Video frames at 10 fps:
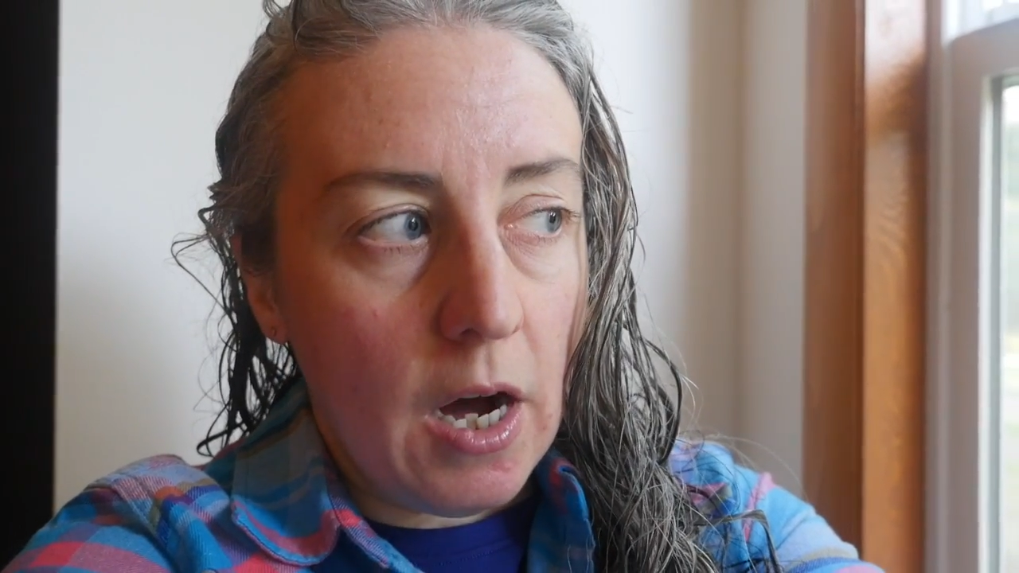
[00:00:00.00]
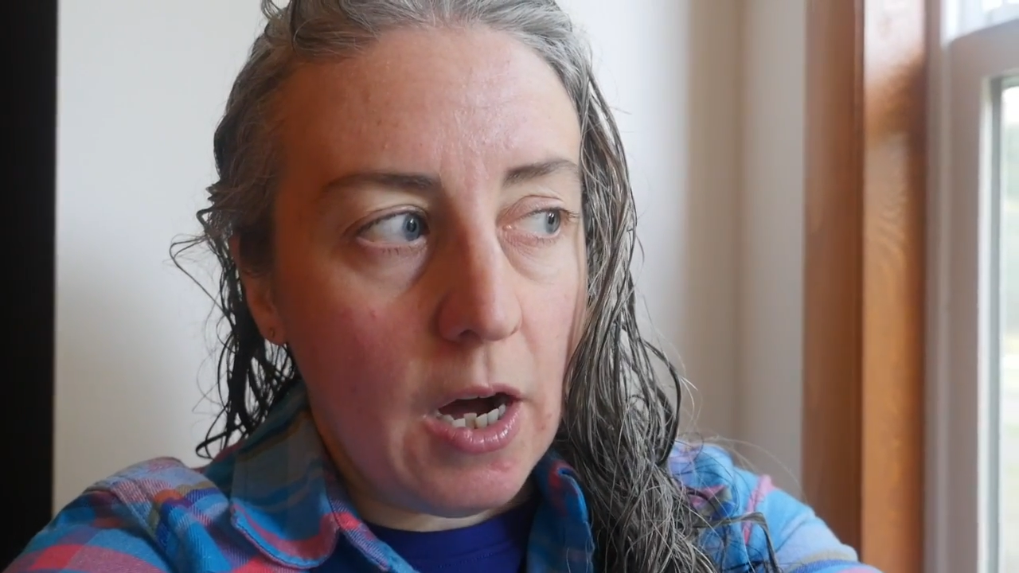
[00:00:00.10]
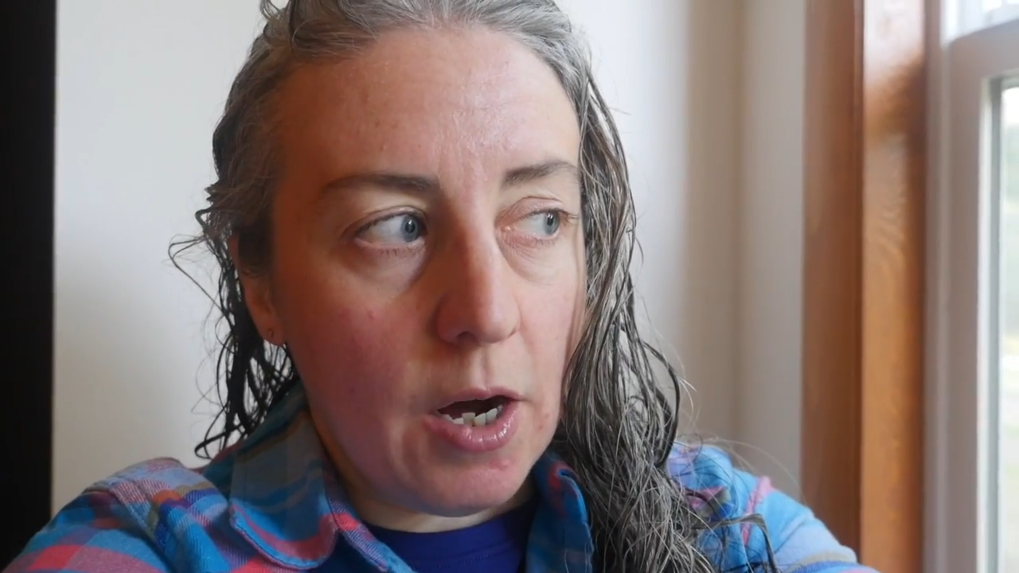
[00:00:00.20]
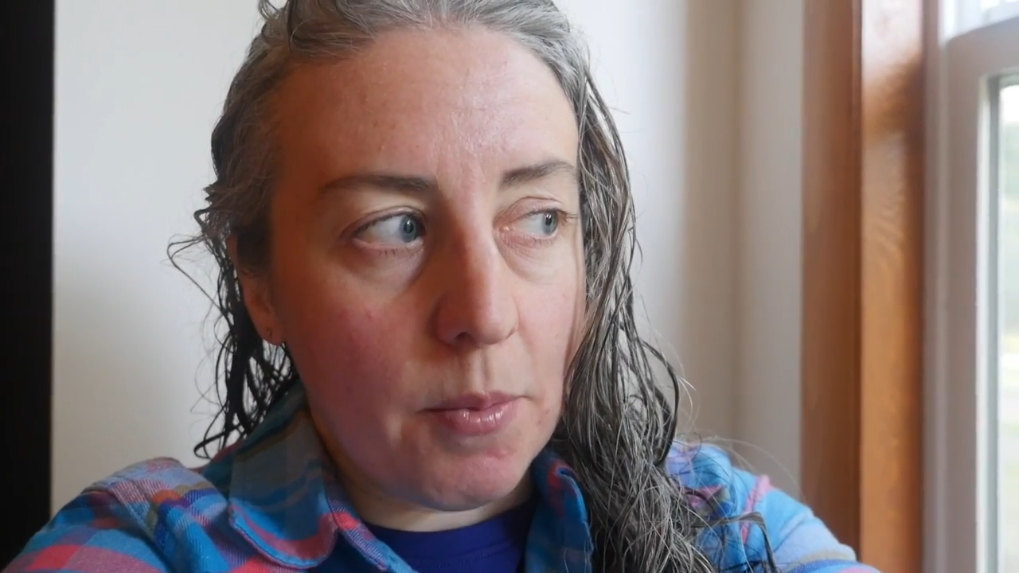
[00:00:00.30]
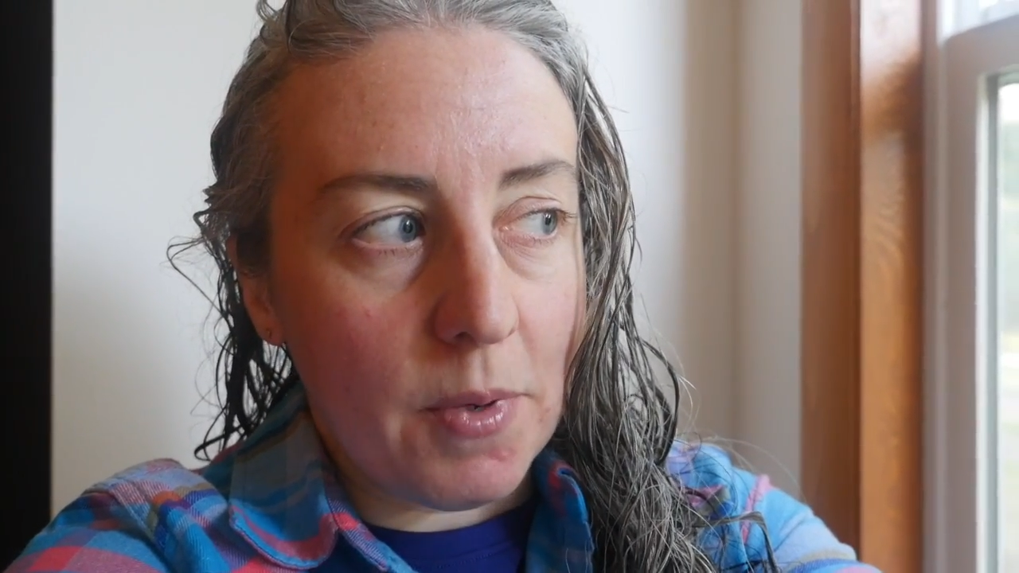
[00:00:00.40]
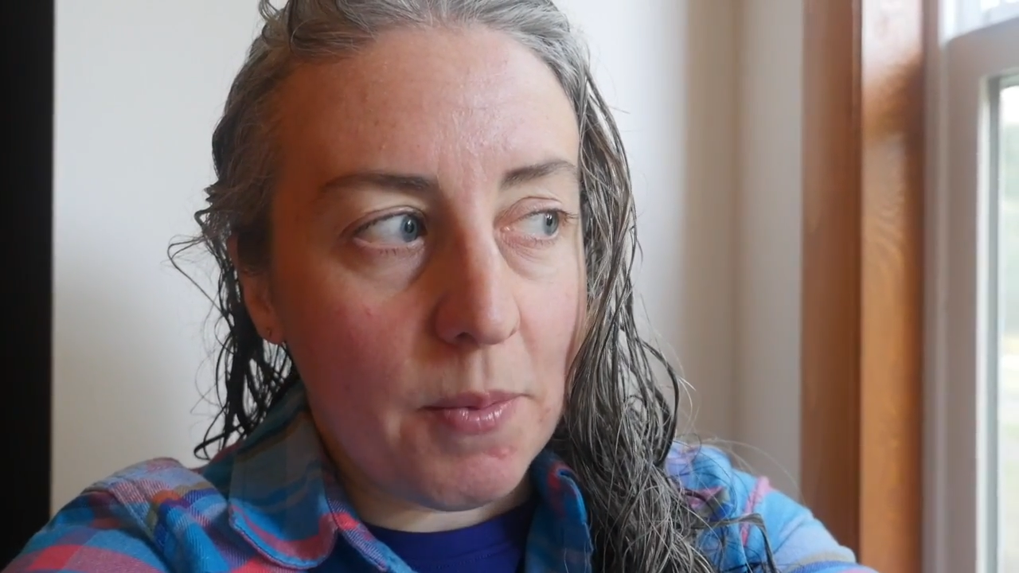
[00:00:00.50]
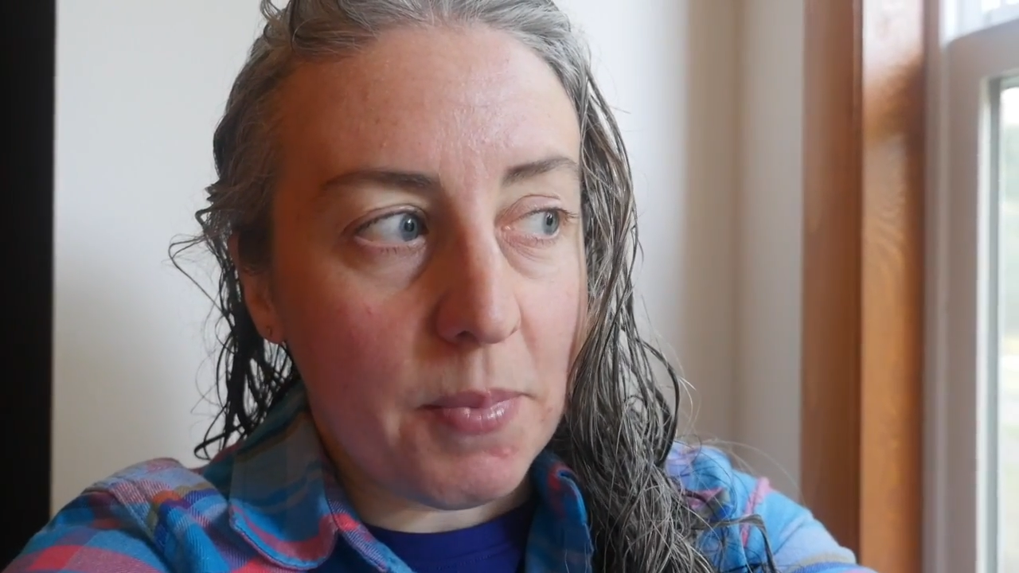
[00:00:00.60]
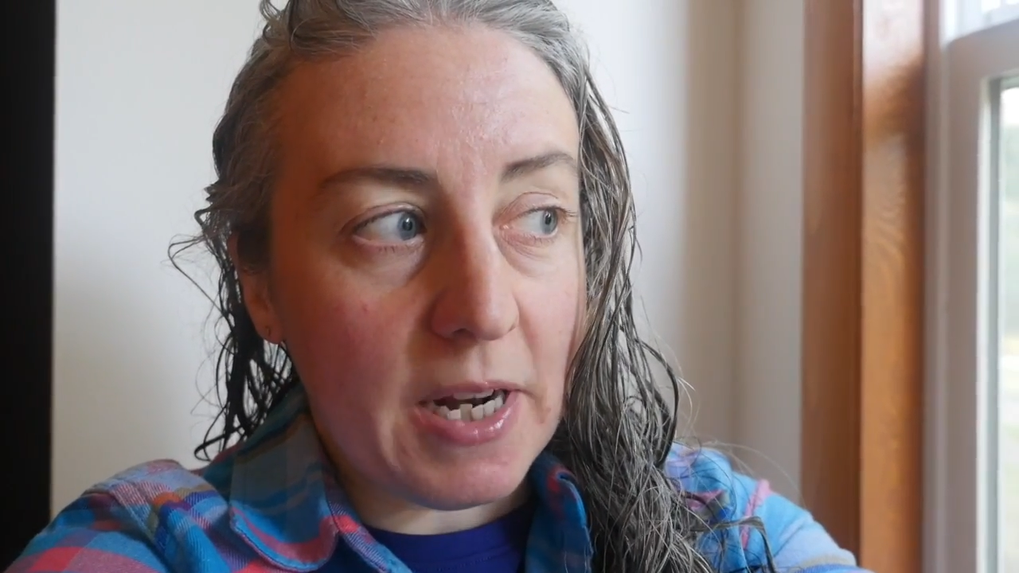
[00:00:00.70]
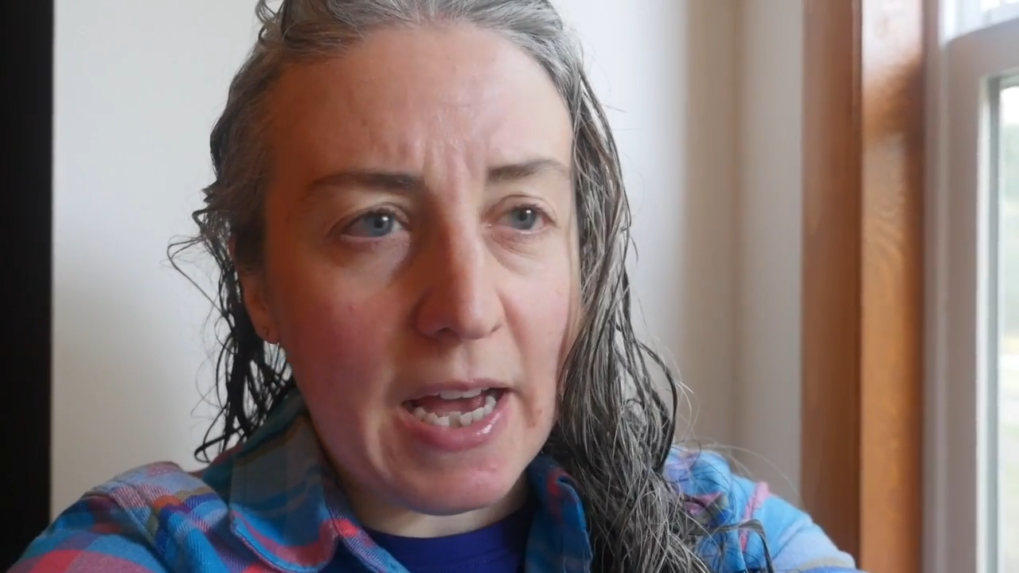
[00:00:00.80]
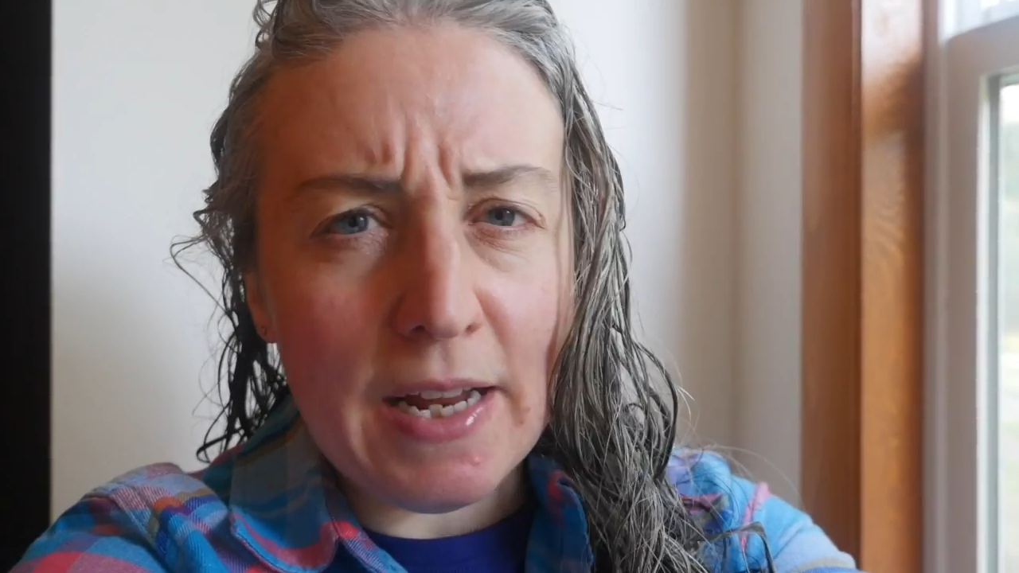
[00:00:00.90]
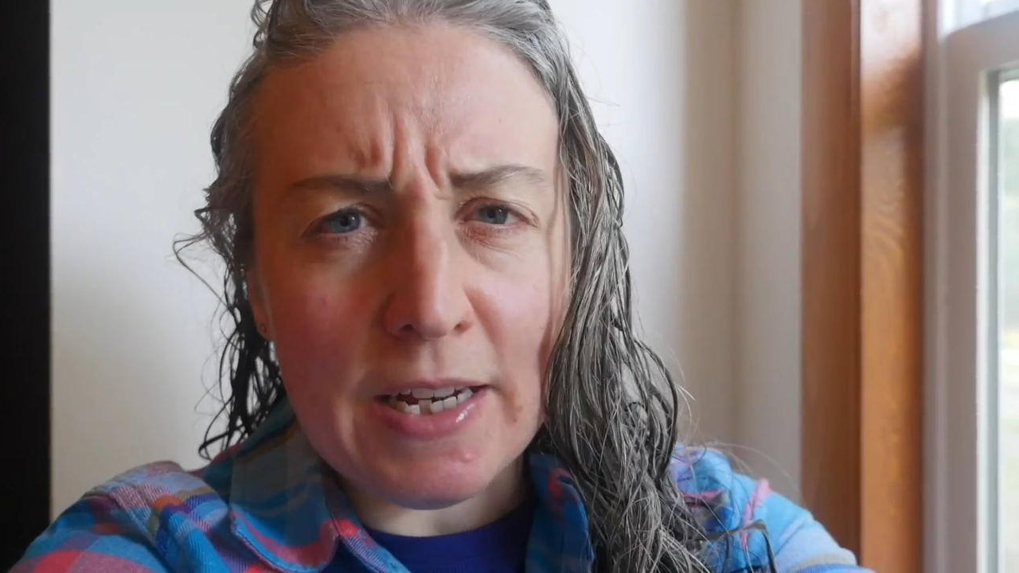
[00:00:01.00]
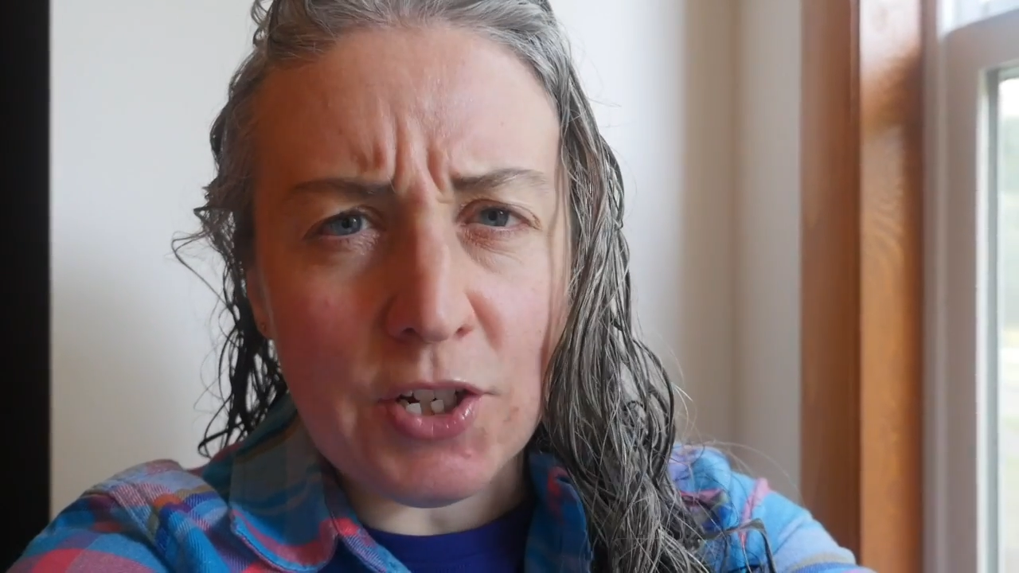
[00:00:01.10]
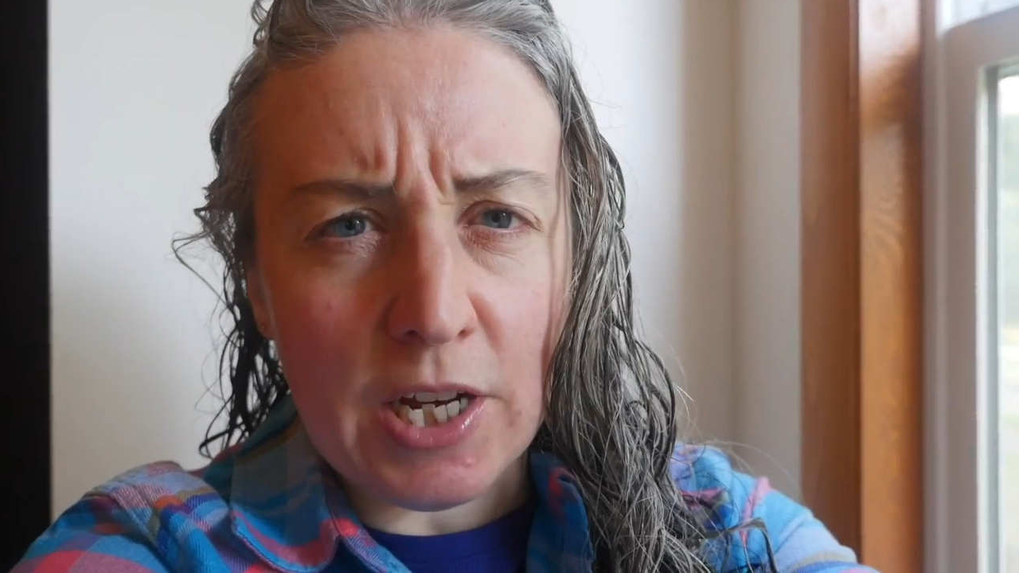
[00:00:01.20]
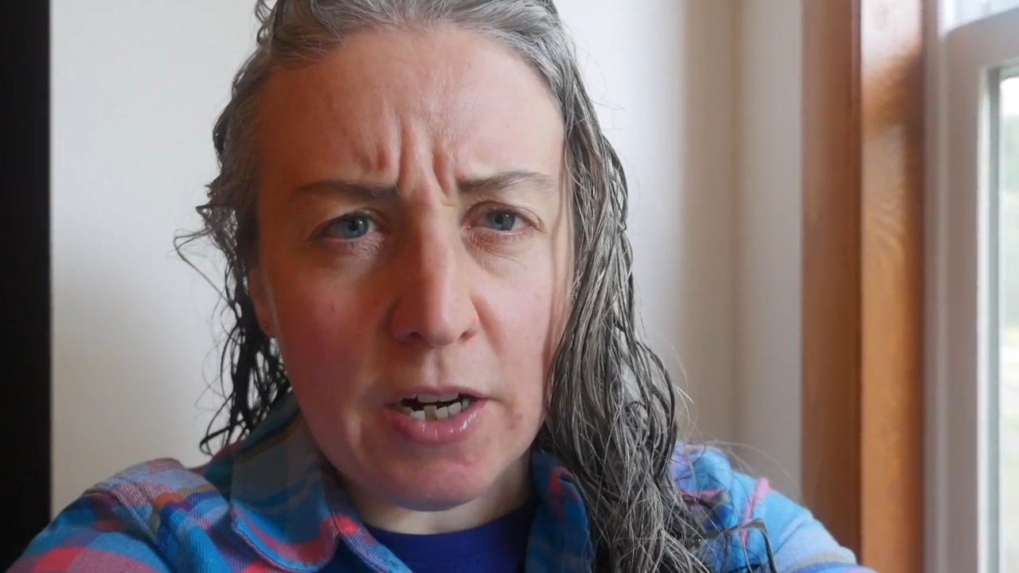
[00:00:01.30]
But I hadn't actually